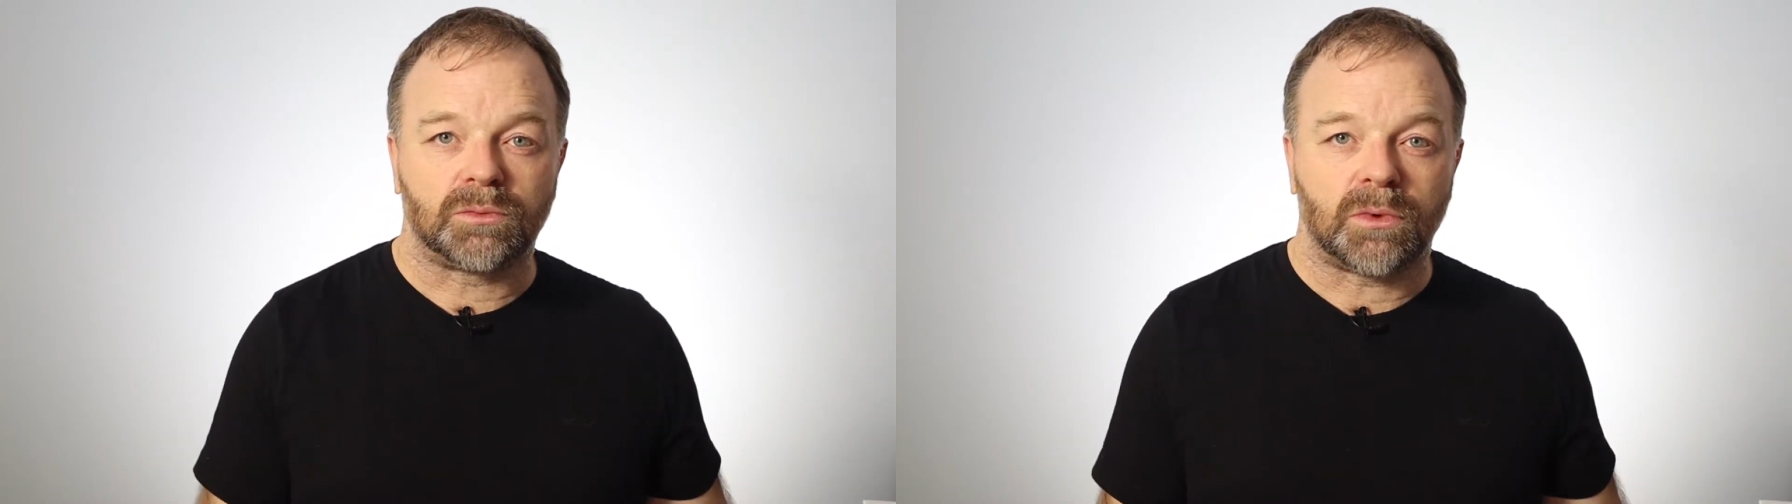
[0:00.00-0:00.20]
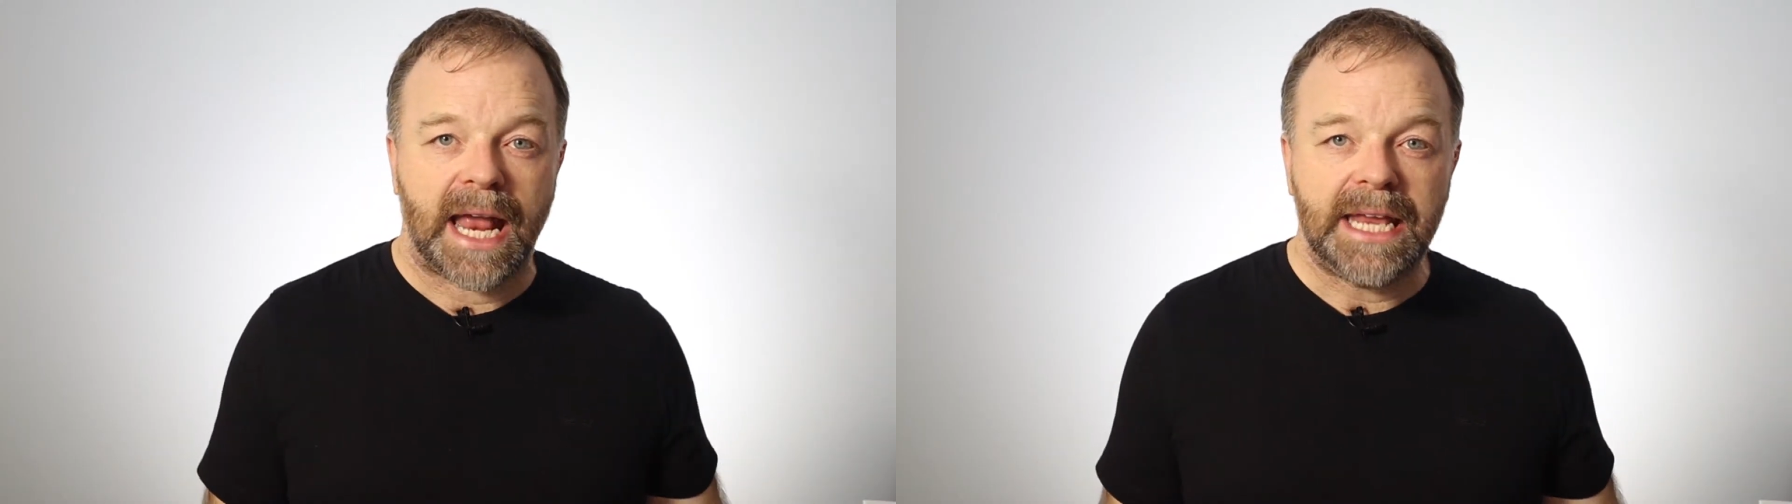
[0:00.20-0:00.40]

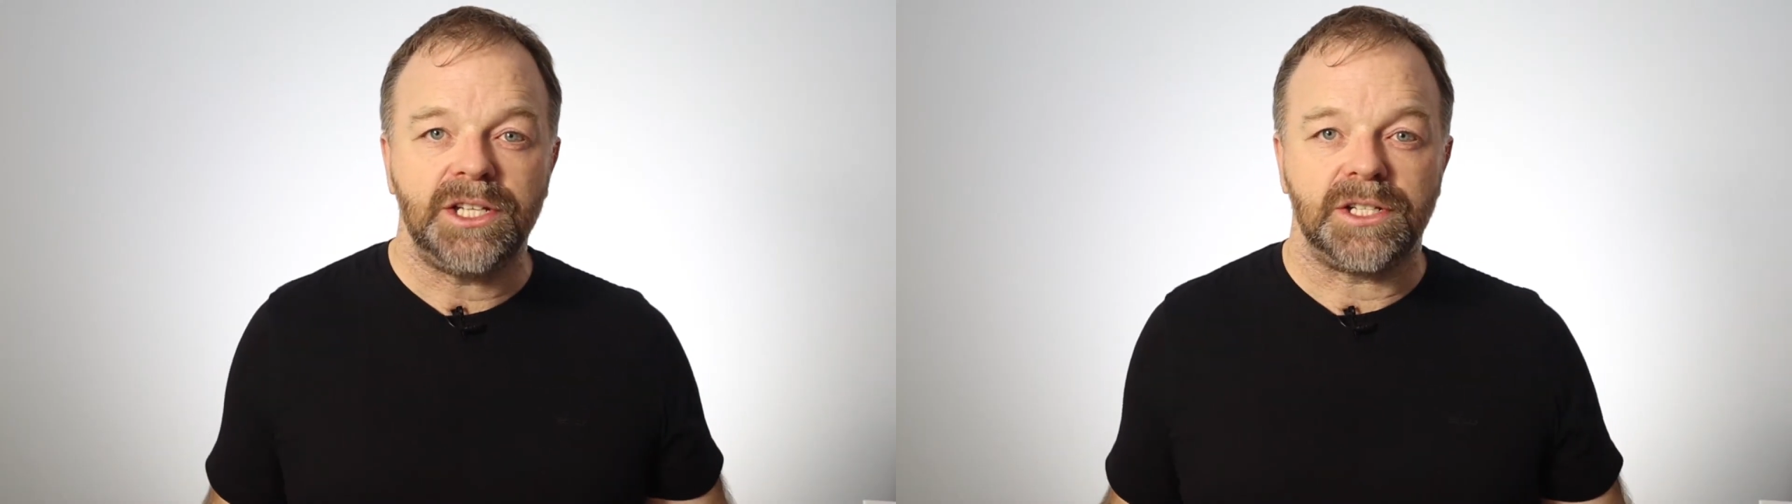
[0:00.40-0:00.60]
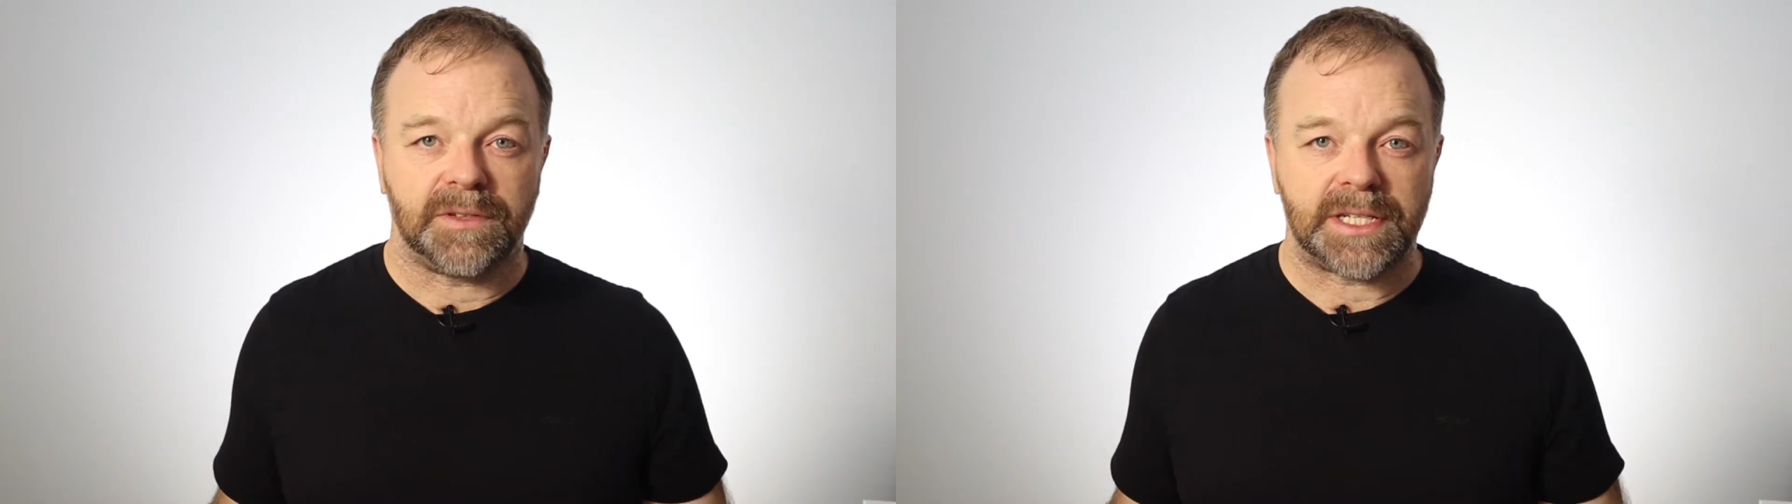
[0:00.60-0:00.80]

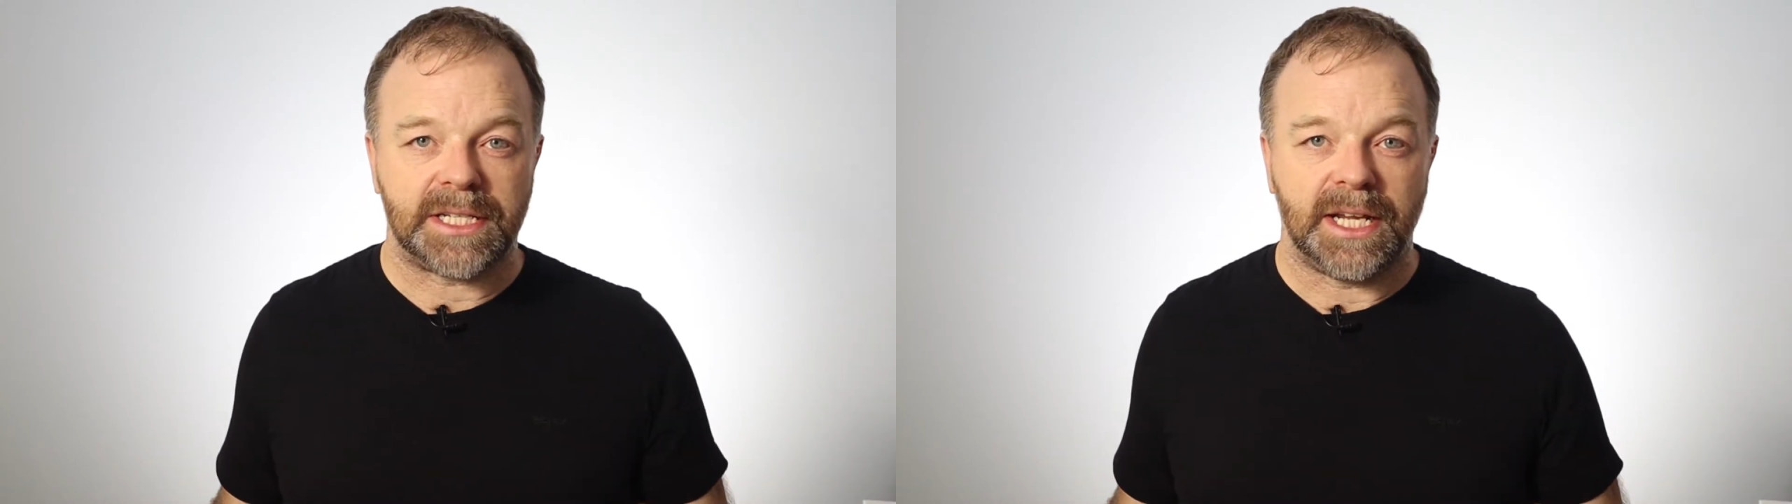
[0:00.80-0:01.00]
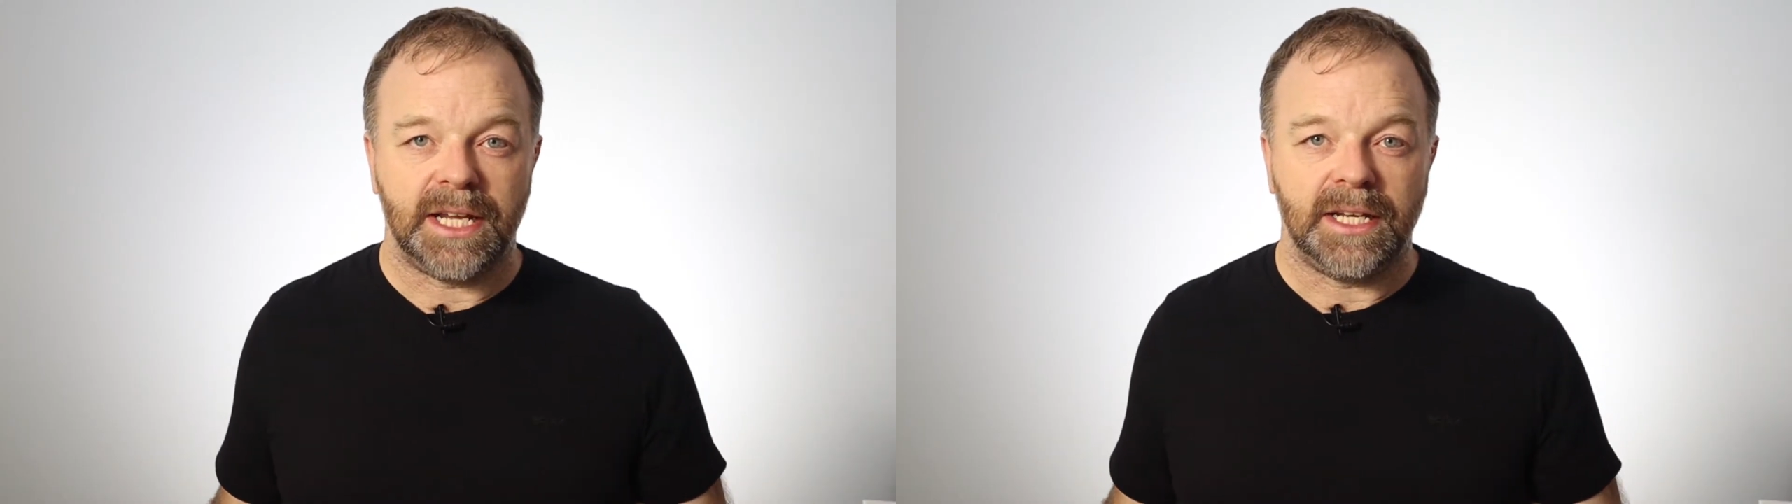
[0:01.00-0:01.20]
range of a
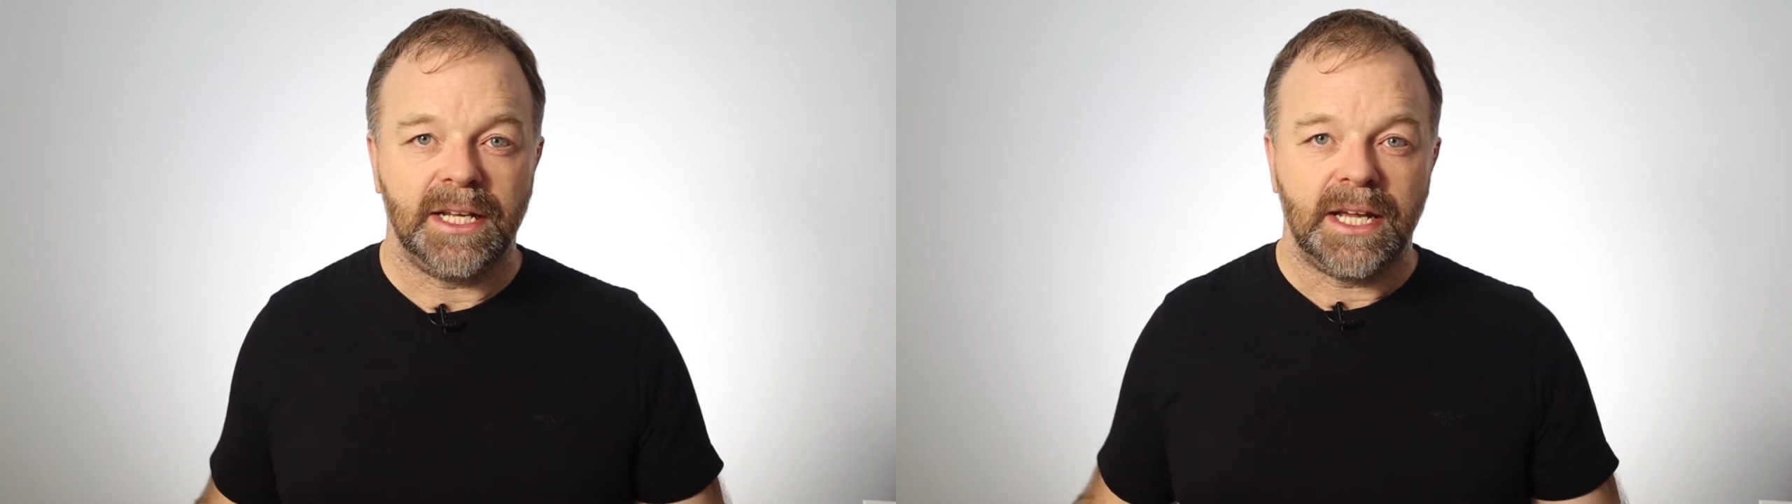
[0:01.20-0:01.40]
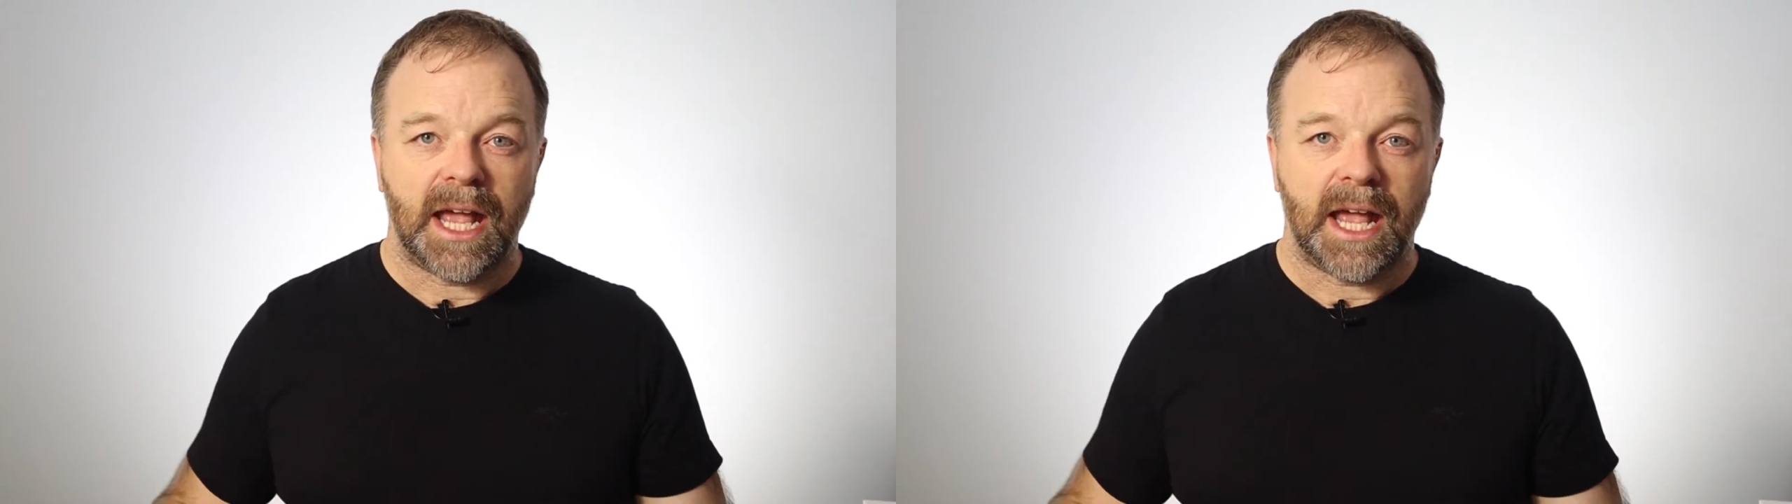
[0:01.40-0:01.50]
scene